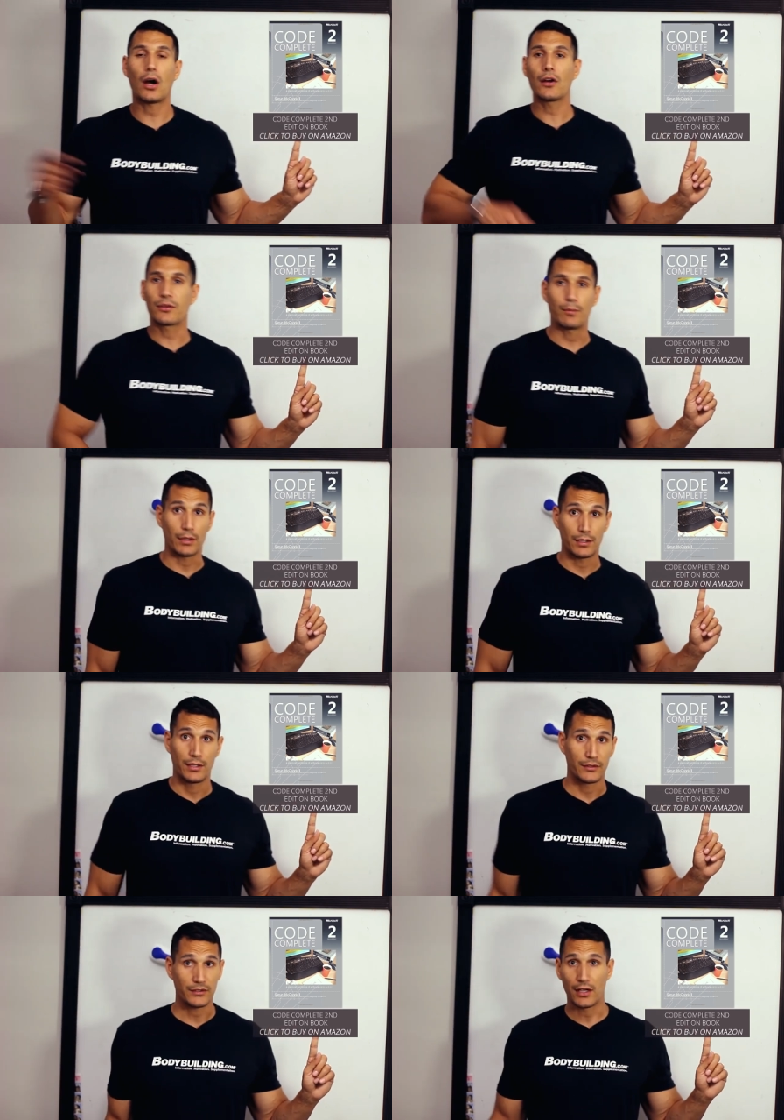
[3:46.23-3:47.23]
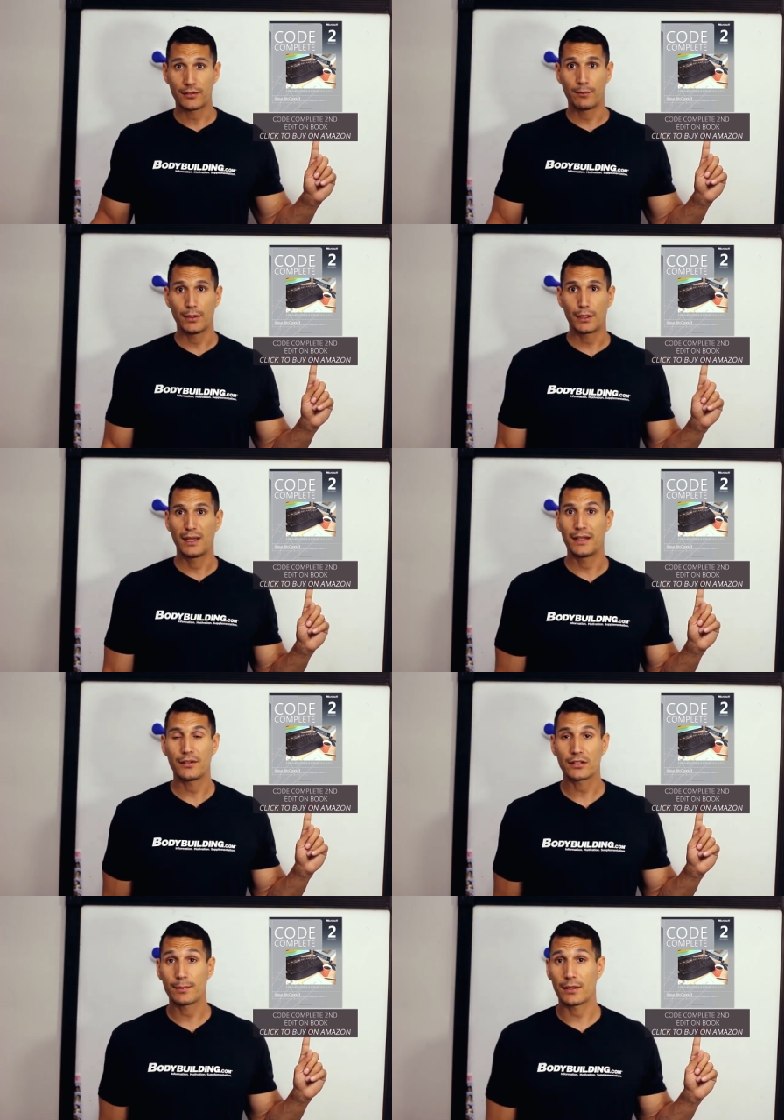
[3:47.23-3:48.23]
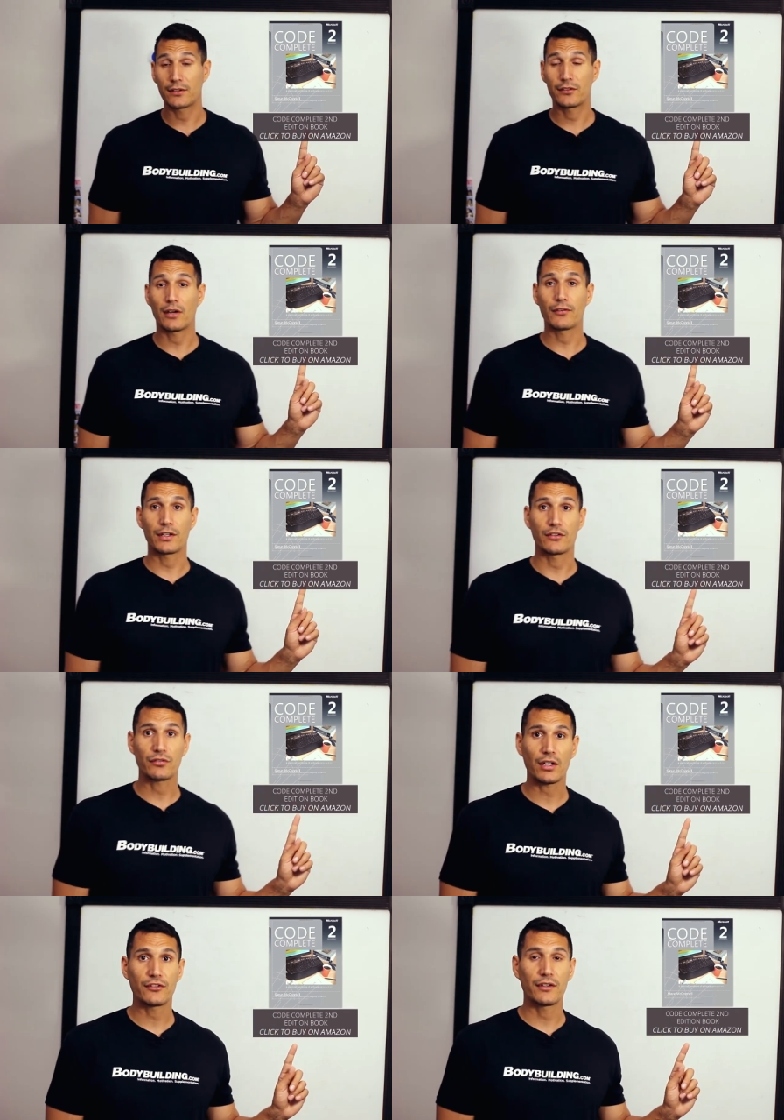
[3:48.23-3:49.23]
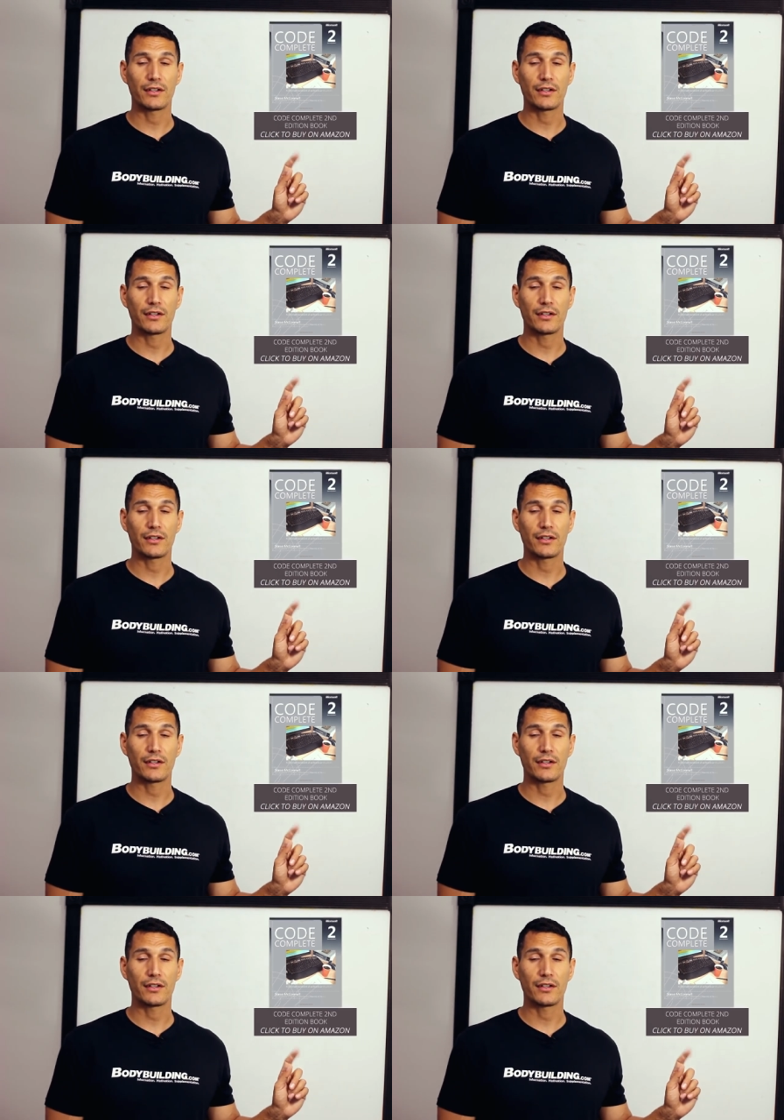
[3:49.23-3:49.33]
Awesome book. Just awesome book. It talks about software construction,